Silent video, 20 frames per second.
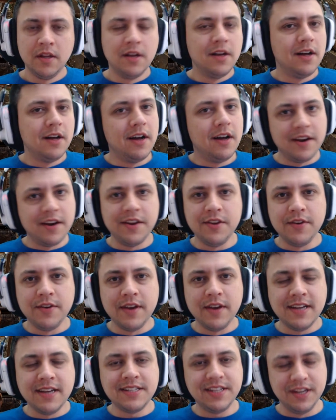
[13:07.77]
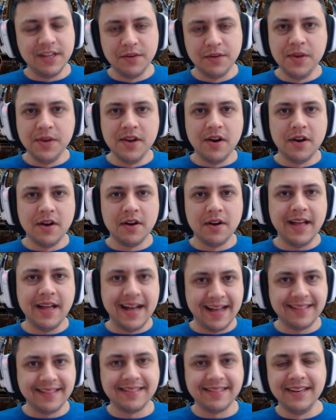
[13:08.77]
All right, you guys, here we are
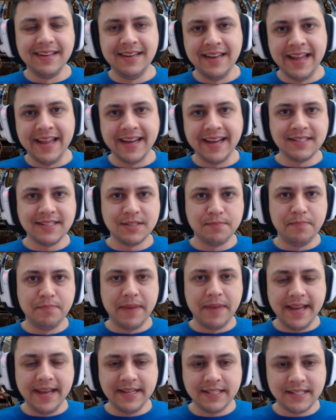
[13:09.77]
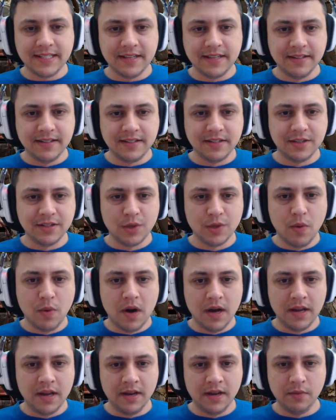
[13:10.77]
at the next base. This is the
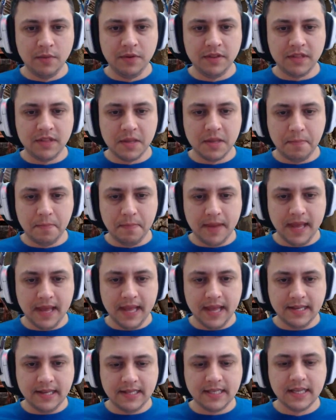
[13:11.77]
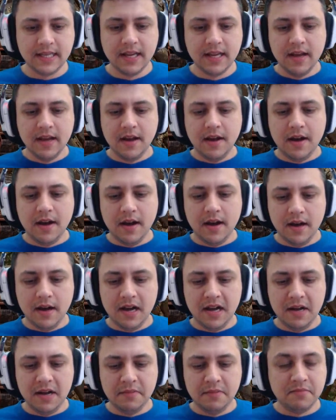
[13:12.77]
one with the pit.
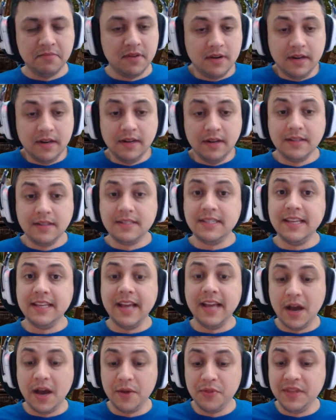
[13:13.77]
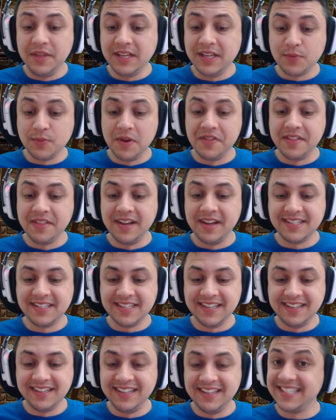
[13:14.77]
All right, let's see how this one
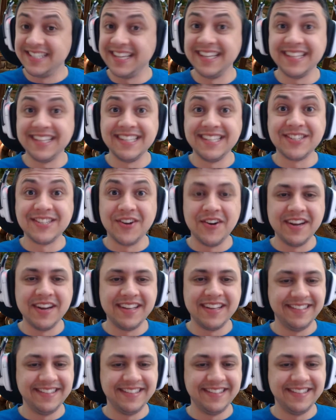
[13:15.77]
does. Let's get this started.